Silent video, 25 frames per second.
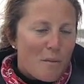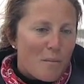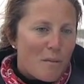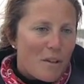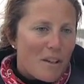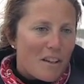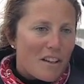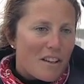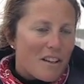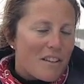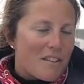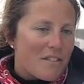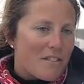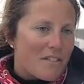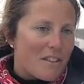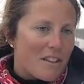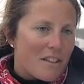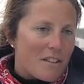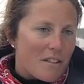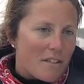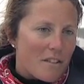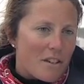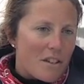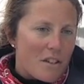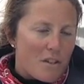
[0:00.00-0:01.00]
But the guys have
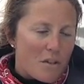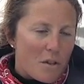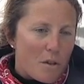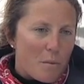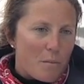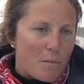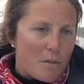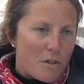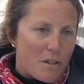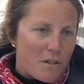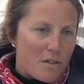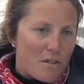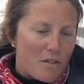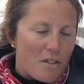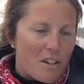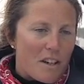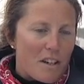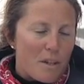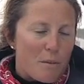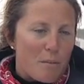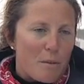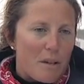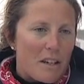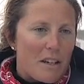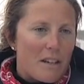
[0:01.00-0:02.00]
done a great job. She's
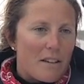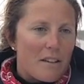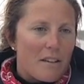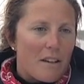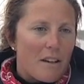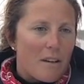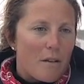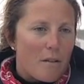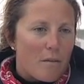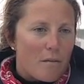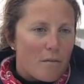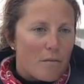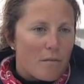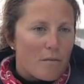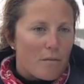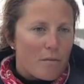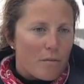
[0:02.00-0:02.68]
already been uh,